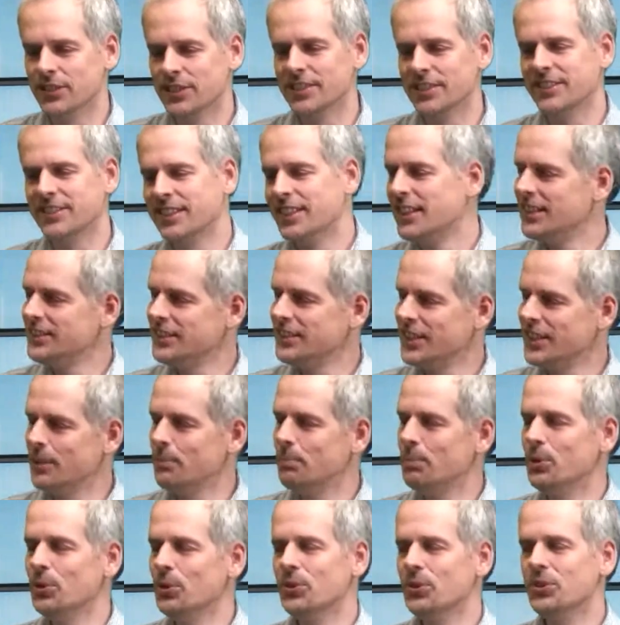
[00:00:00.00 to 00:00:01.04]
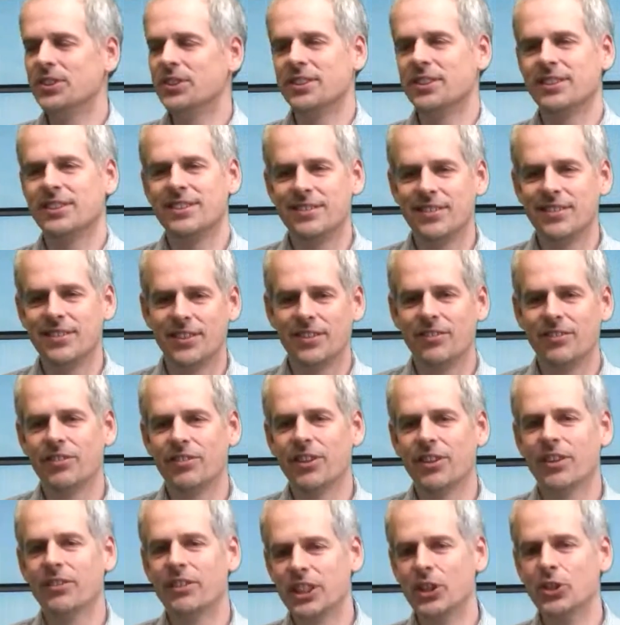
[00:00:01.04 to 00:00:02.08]
samples very
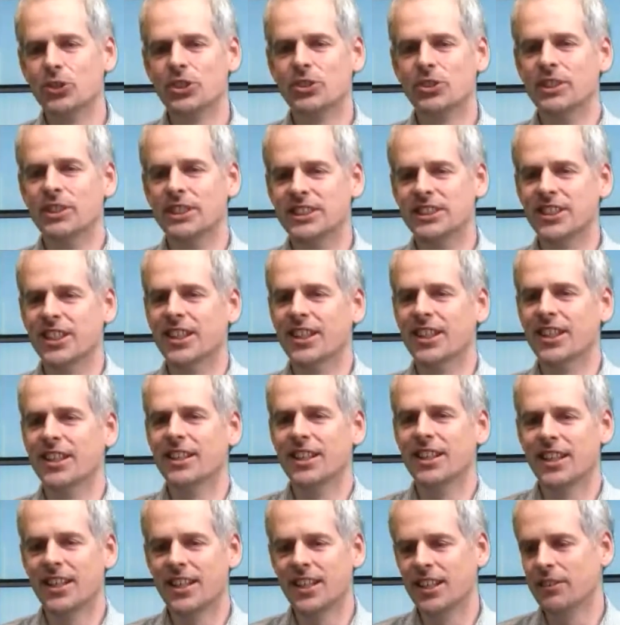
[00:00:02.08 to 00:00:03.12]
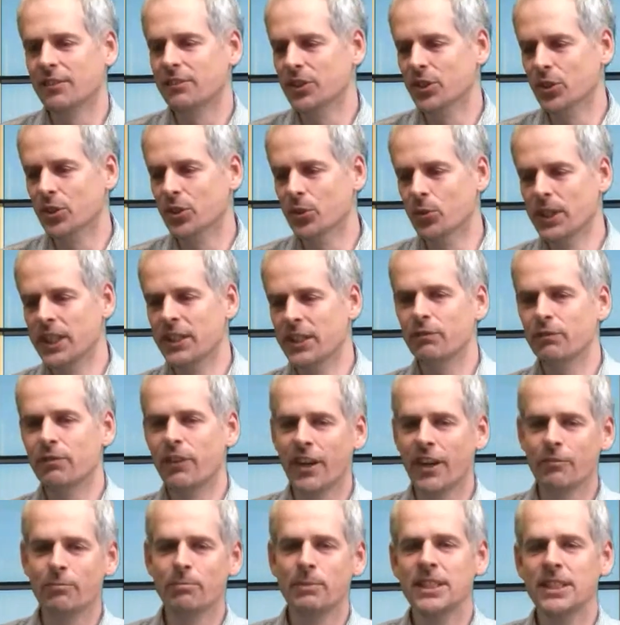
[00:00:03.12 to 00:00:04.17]
close to each other. If you're within 5
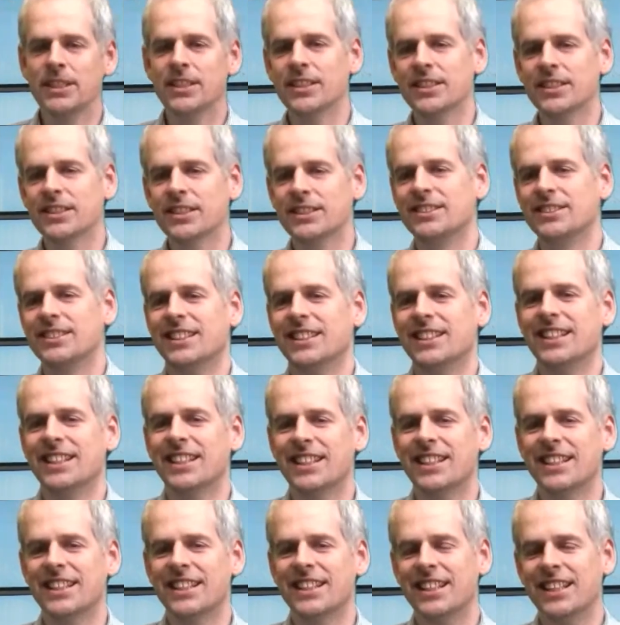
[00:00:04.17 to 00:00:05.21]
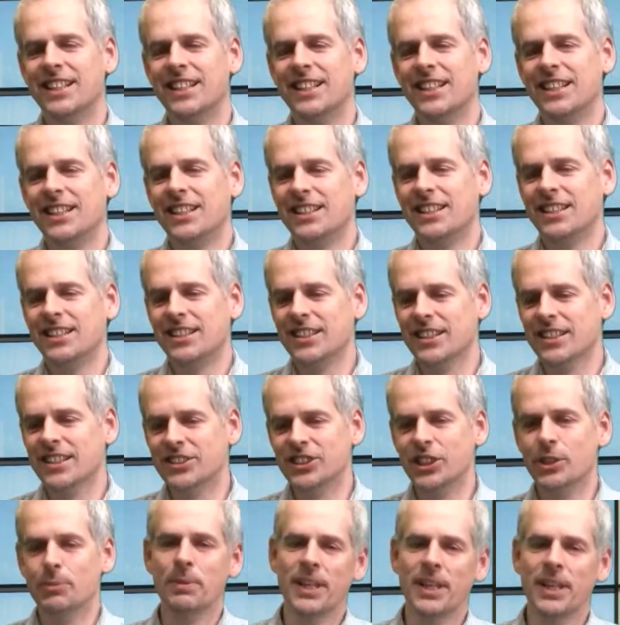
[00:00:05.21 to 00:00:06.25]
meters, the
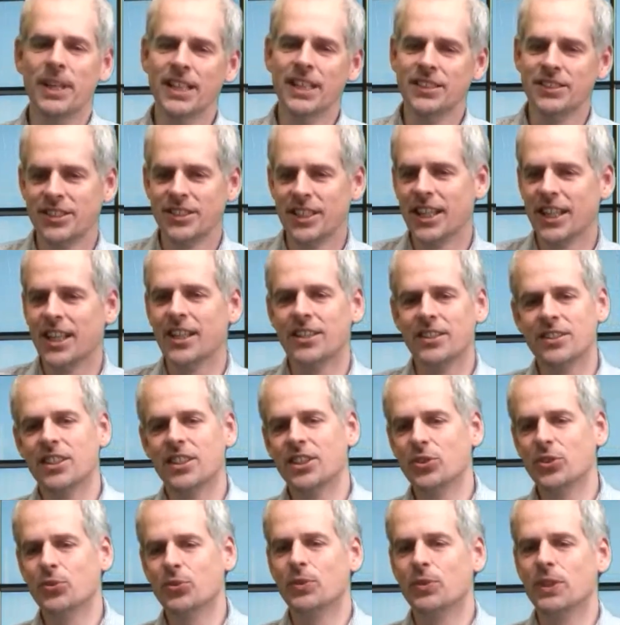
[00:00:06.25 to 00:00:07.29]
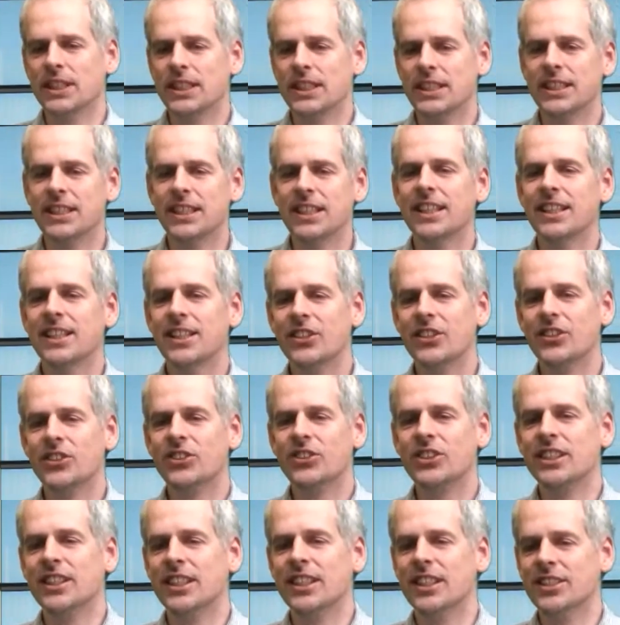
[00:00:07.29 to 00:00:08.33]
GPS doesn't really see
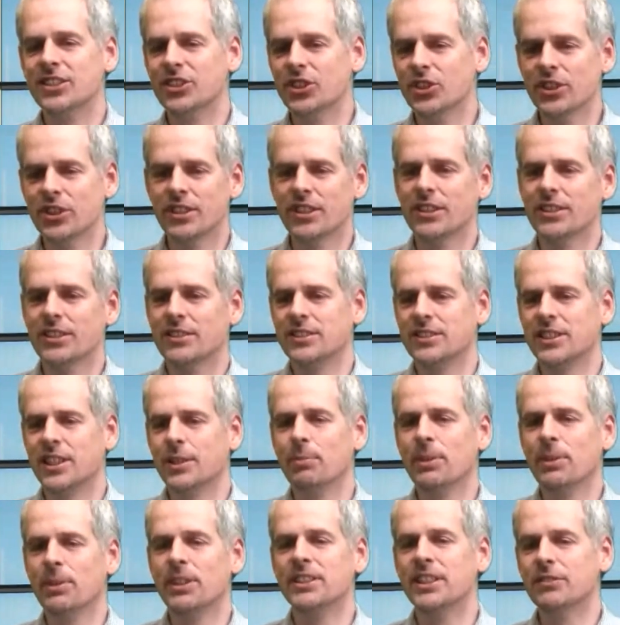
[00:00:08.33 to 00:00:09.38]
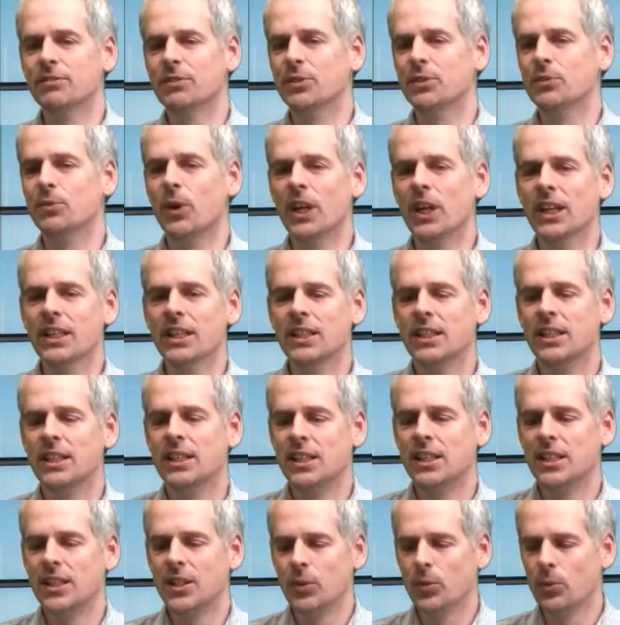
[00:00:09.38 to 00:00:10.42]
that you're sampling different water.
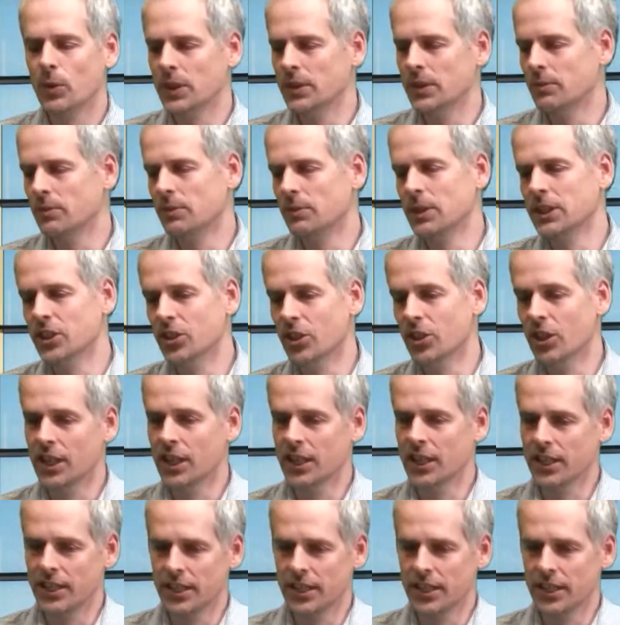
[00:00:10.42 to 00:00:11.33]
When you're at a